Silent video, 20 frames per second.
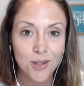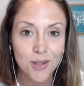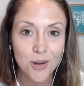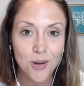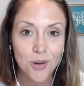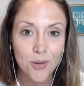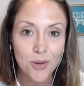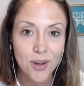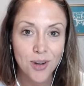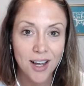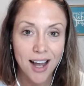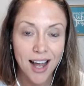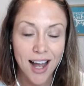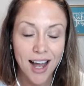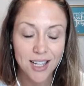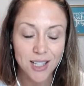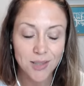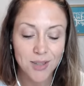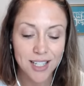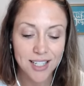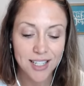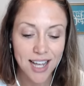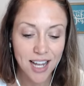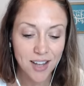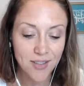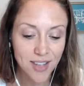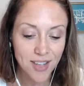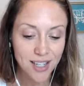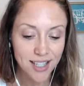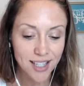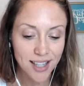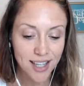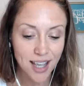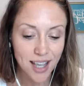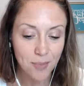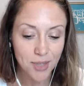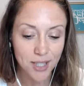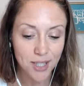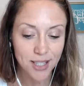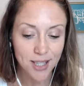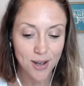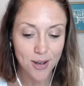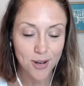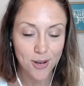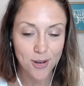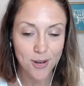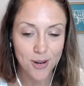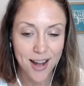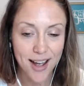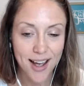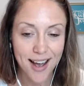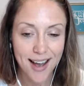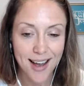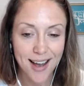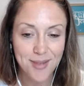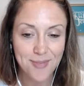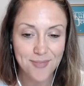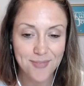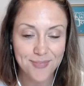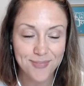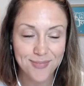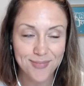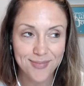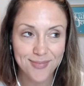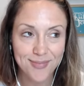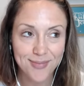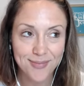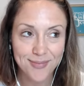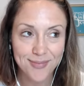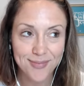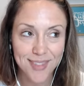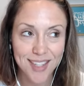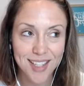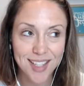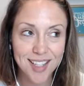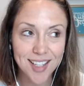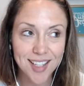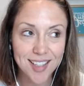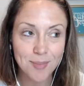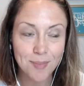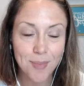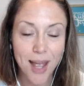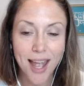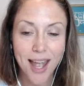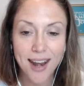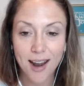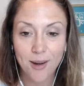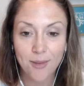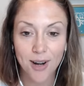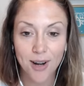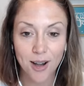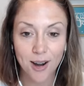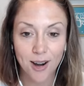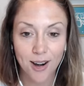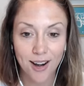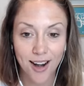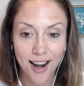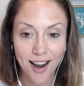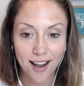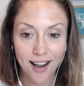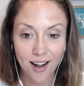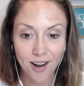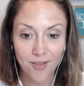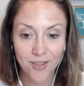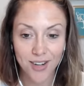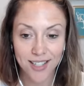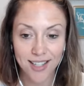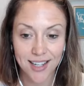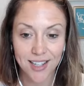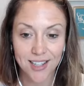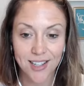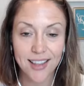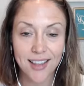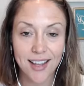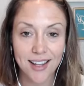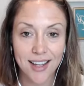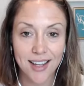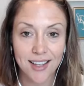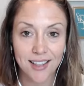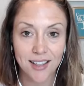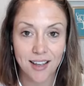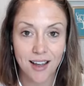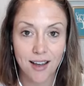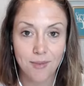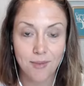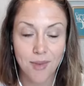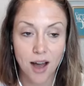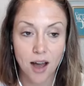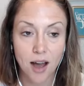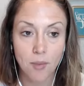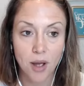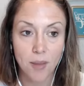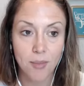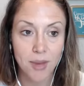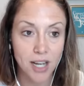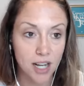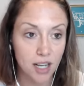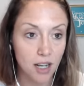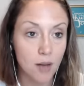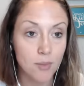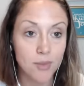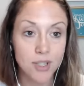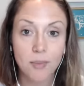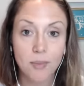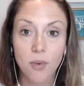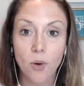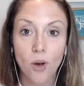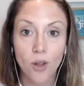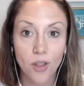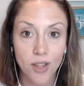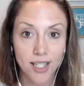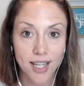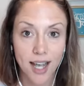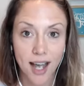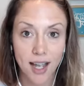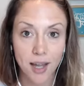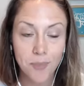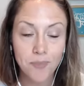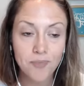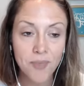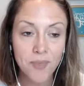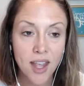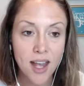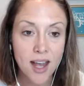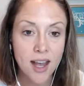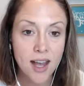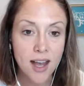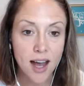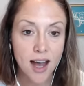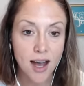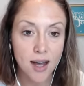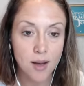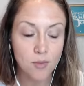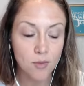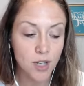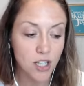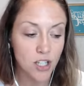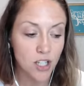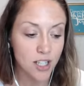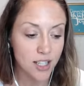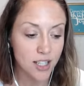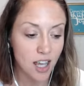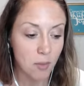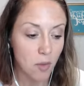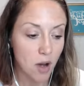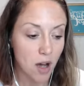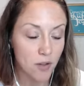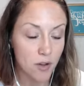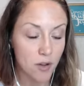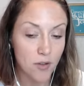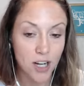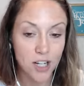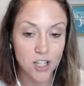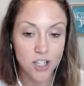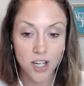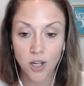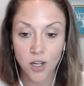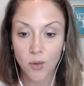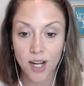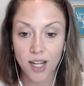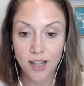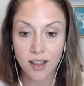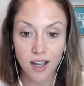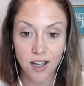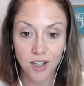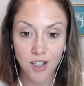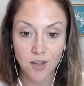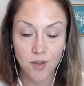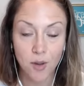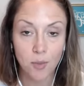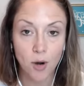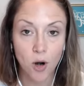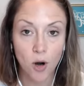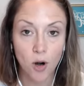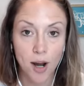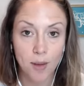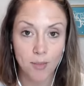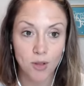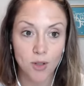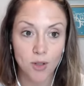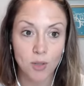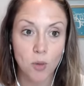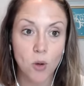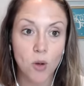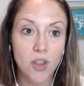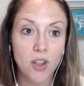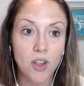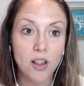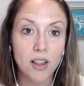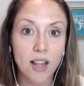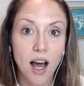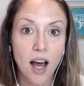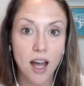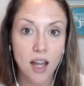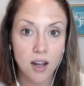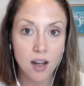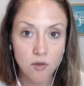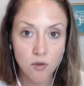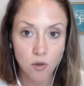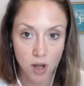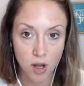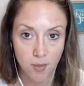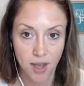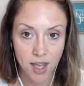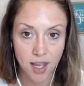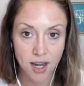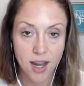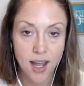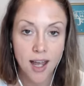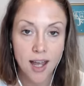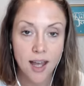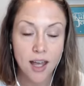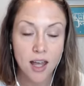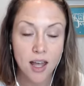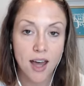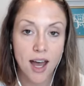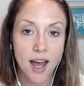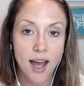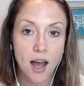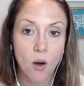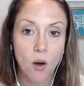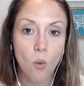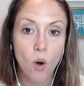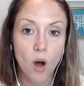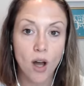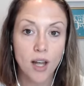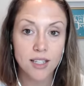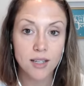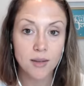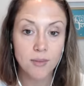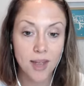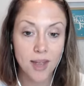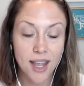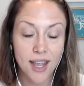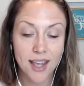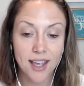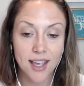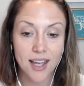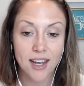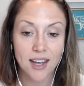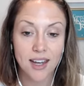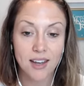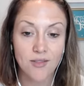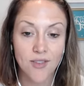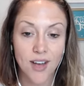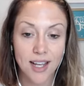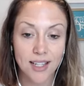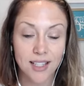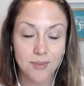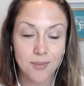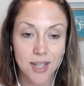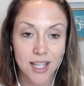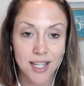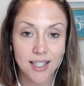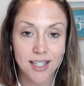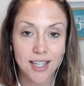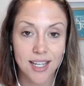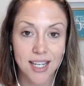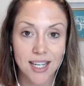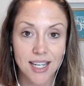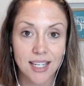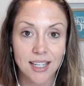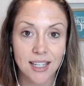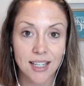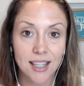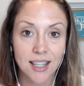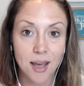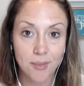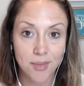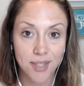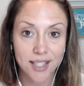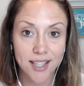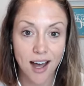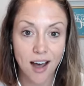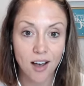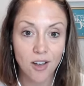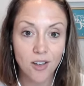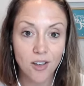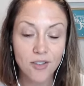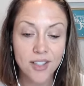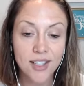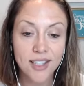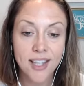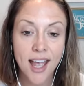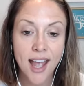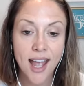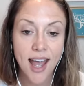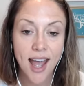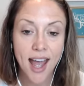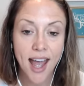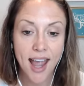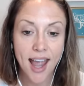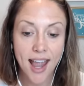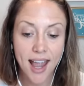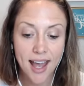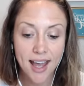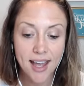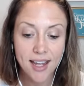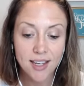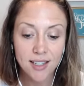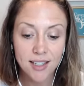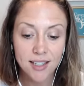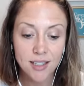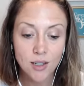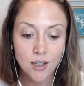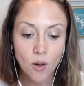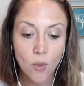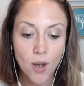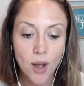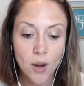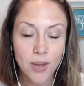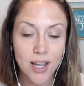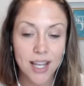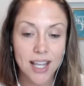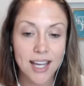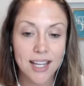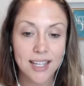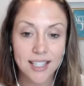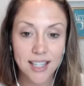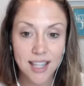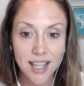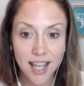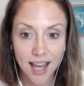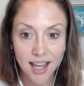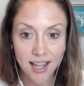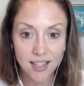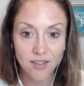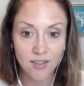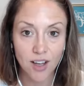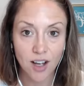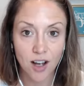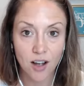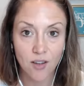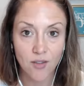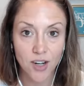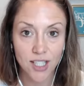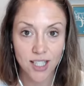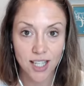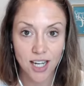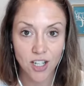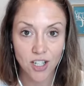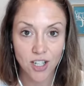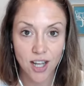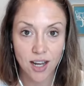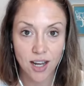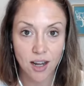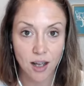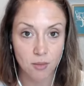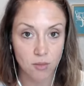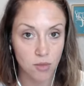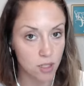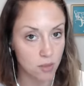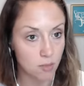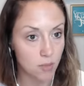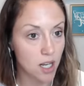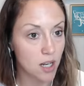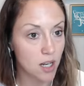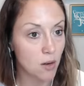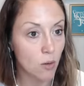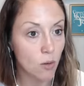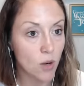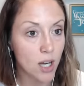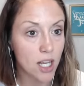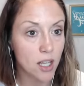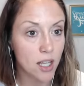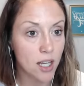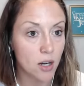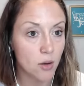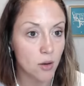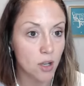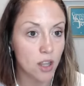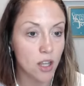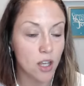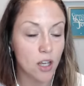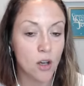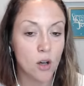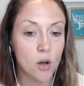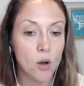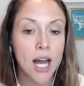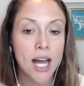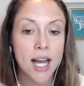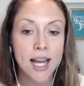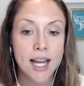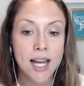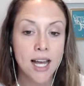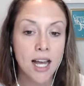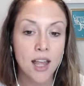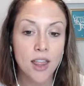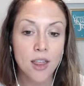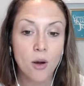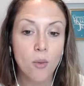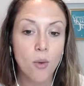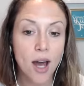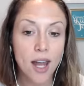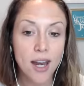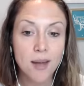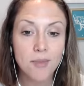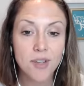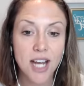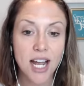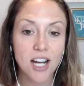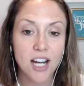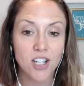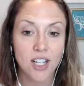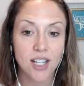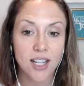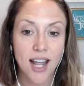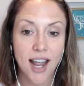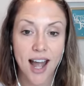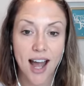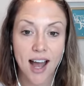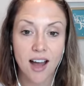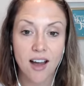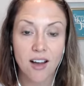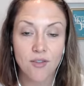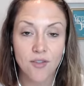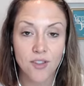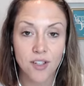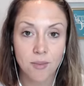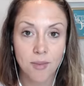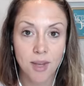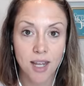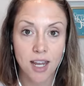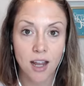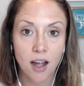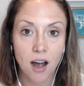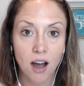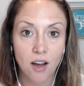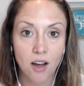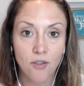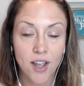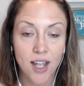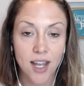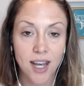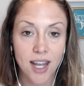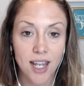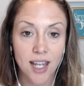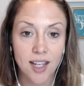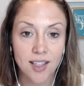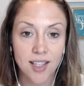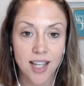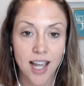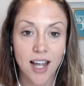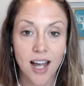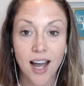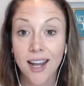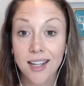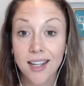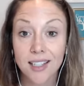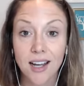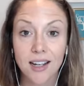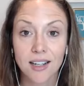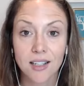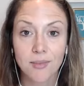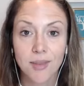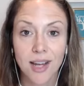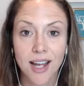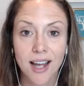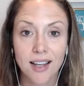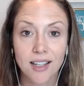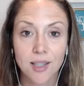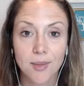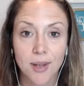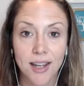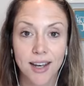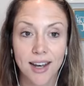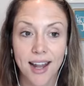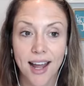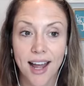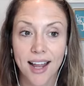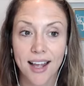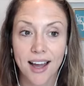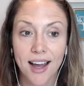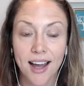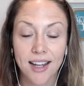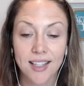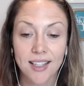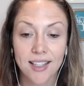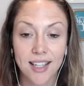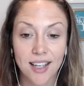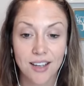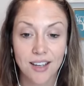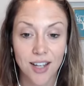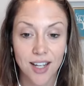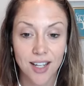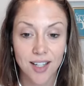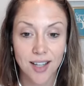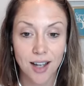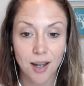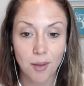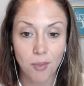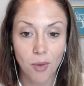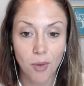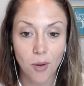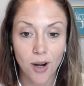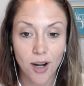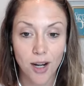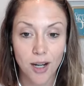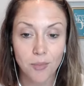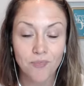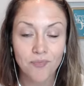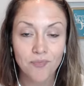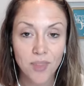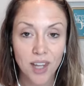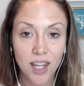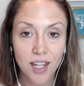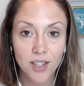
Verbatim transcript: So, as we dive into the episode, um, this has been a recurring conversation that has come up. I mean, it comes up all the time. Um, we just came off of our January launch of the program. So I spoke with a lot of women that want to make an investment in themselves. And when we get to the end of the conversation, I'm just being real here with you. The one objection they have to me often is I got to talk to my husband. I got to see if he's on board.